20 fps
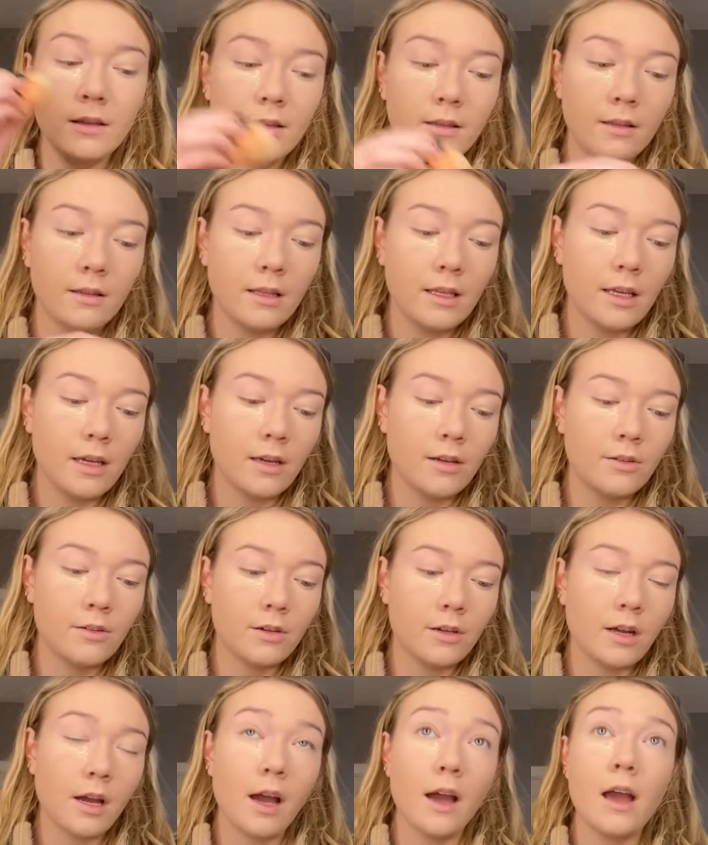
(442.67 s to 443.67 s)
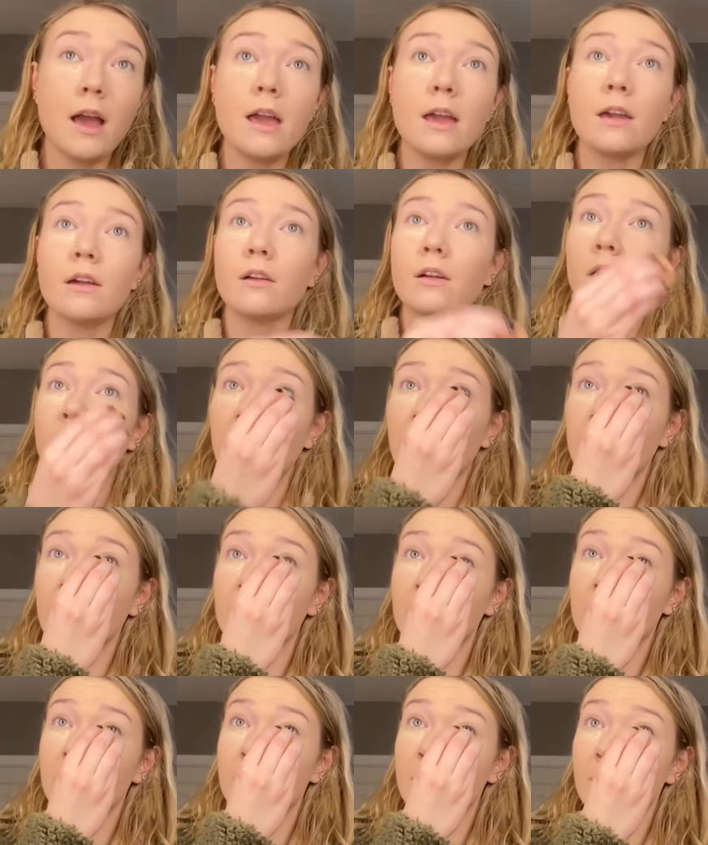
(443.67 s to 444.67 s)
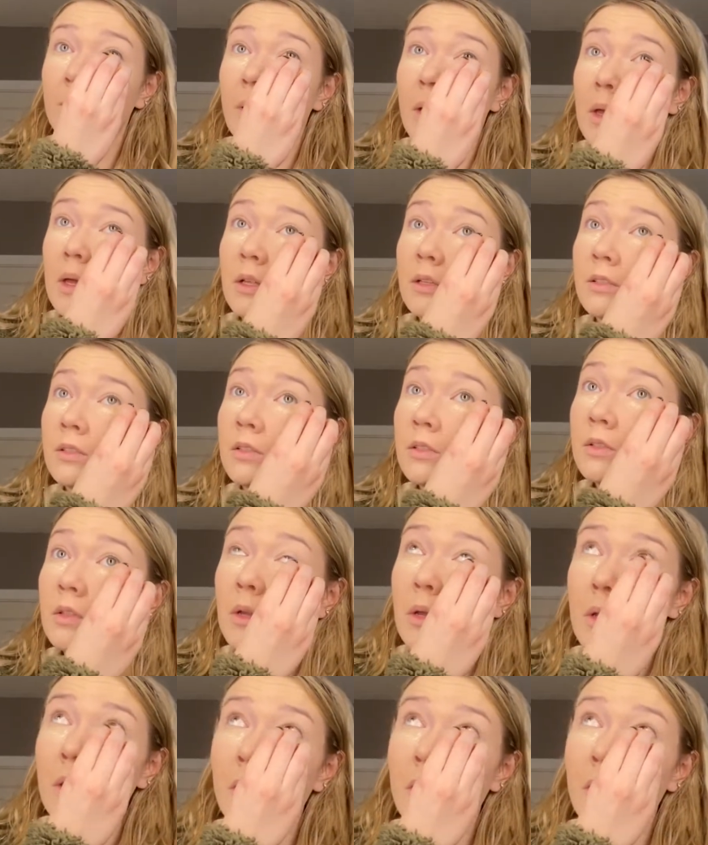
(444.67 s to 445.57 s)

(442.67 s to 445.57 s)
the under eye area with the sponge.